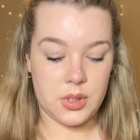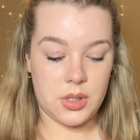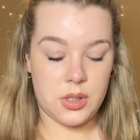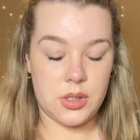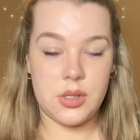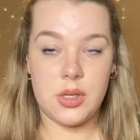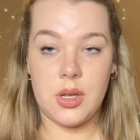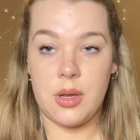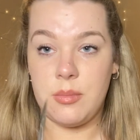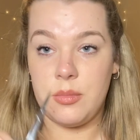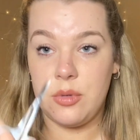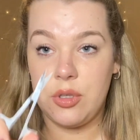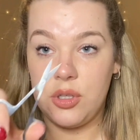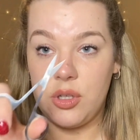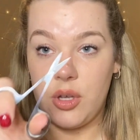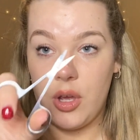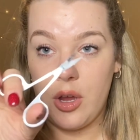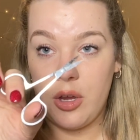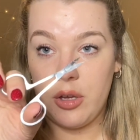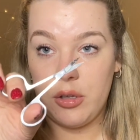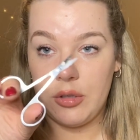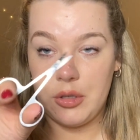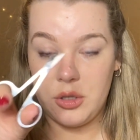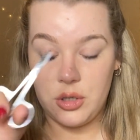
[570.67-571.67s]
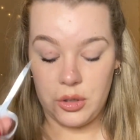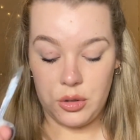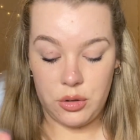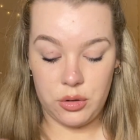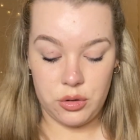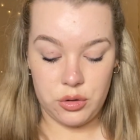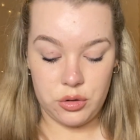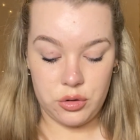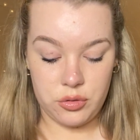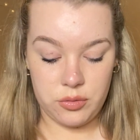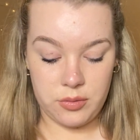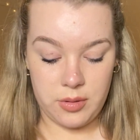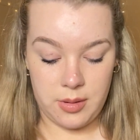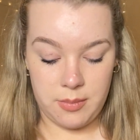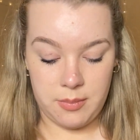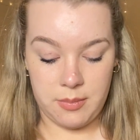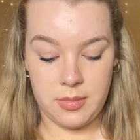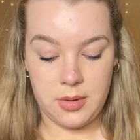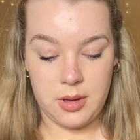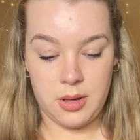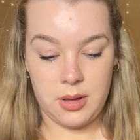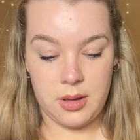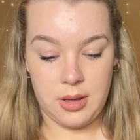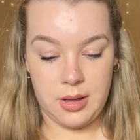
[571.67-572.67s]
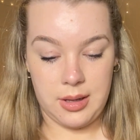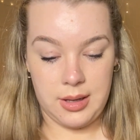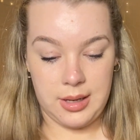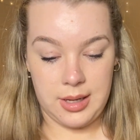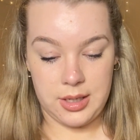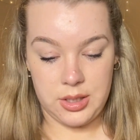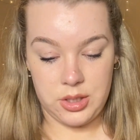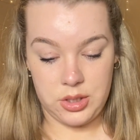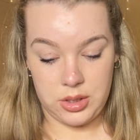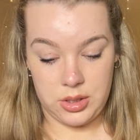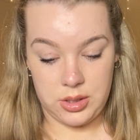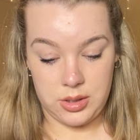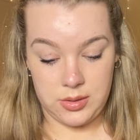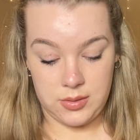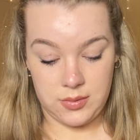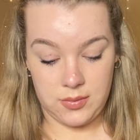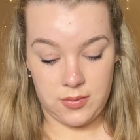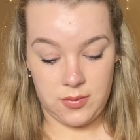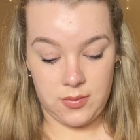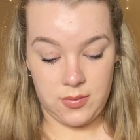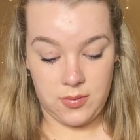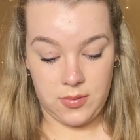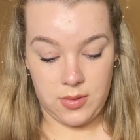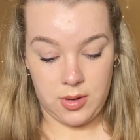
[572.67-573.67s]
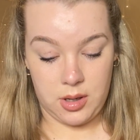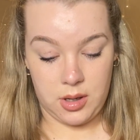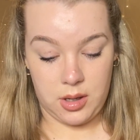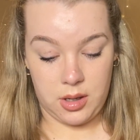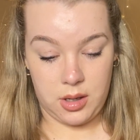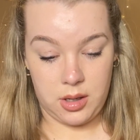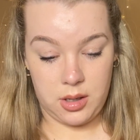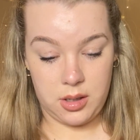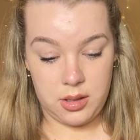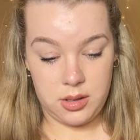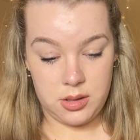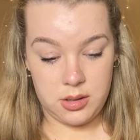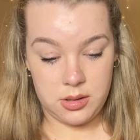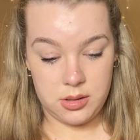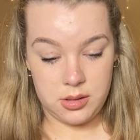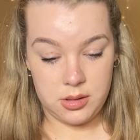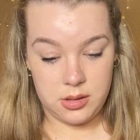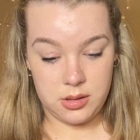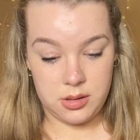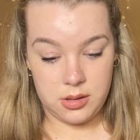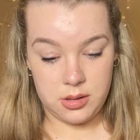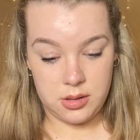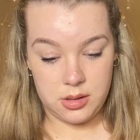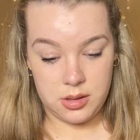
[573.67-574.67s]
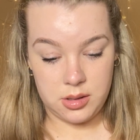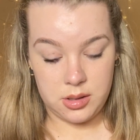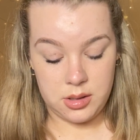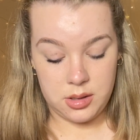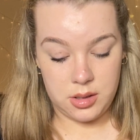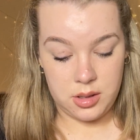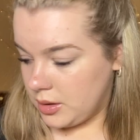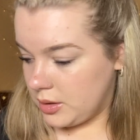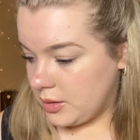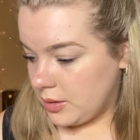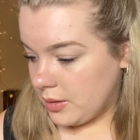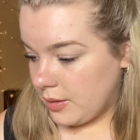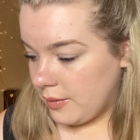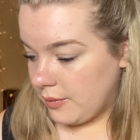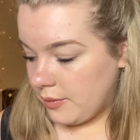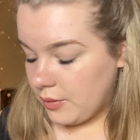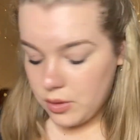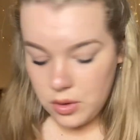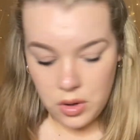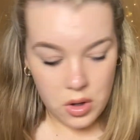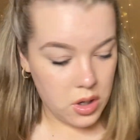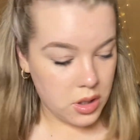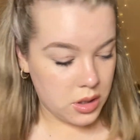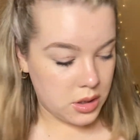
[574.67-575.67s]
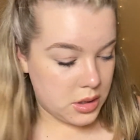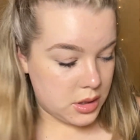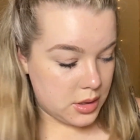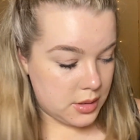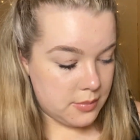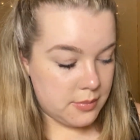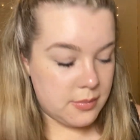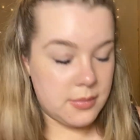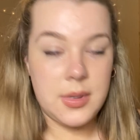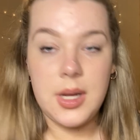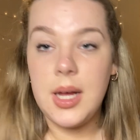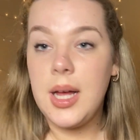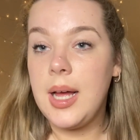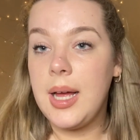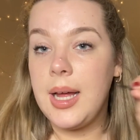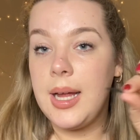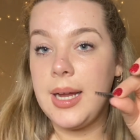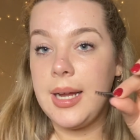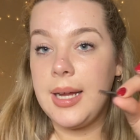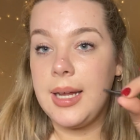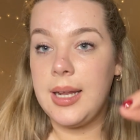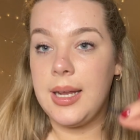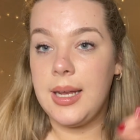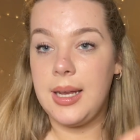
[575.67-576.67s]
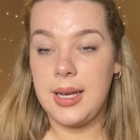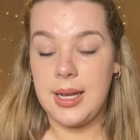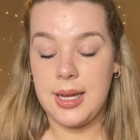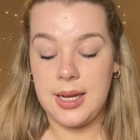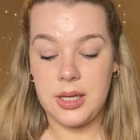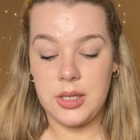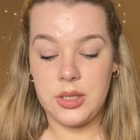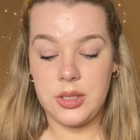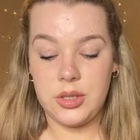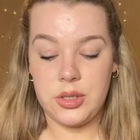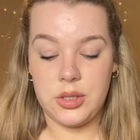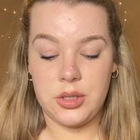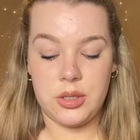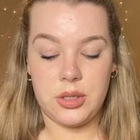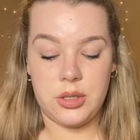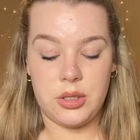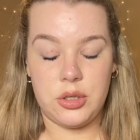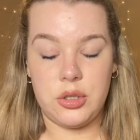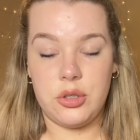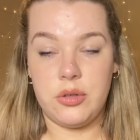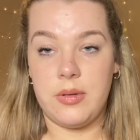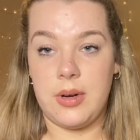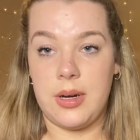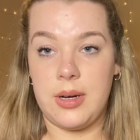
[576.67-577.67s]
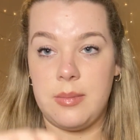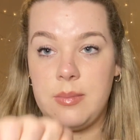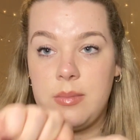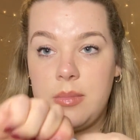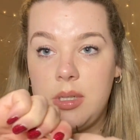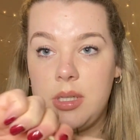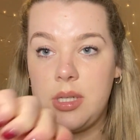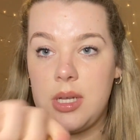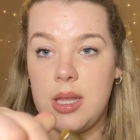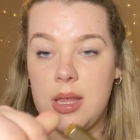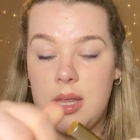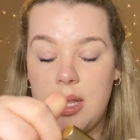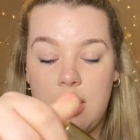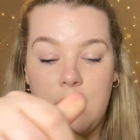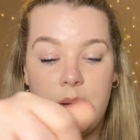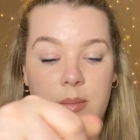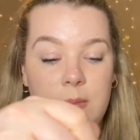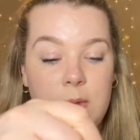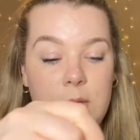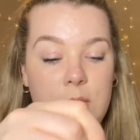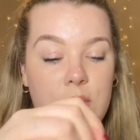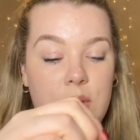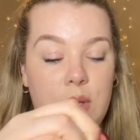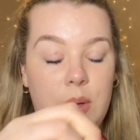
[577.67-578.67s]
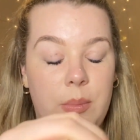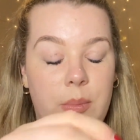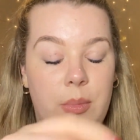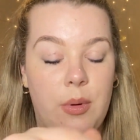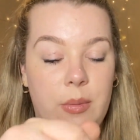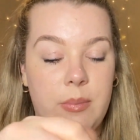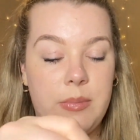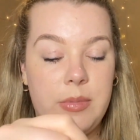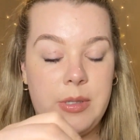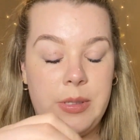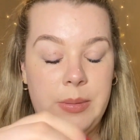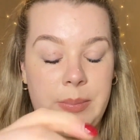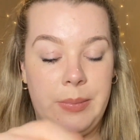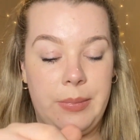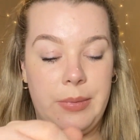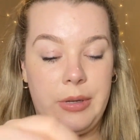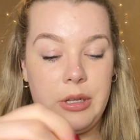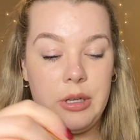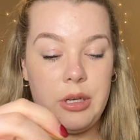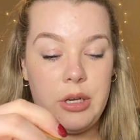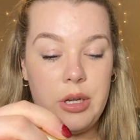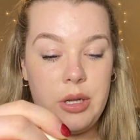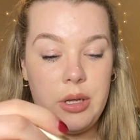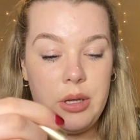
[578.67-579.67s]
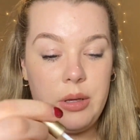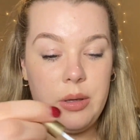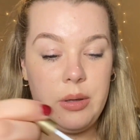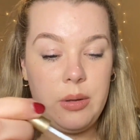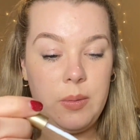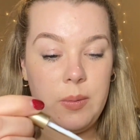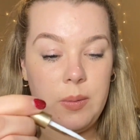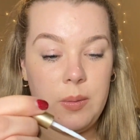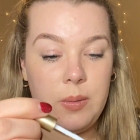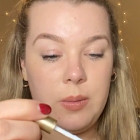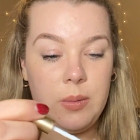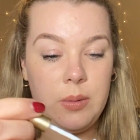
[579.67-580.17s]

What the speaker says: So I'm just going to trim the lashes first. So I've got my lash trimmed and then I'm just gonna pop some glue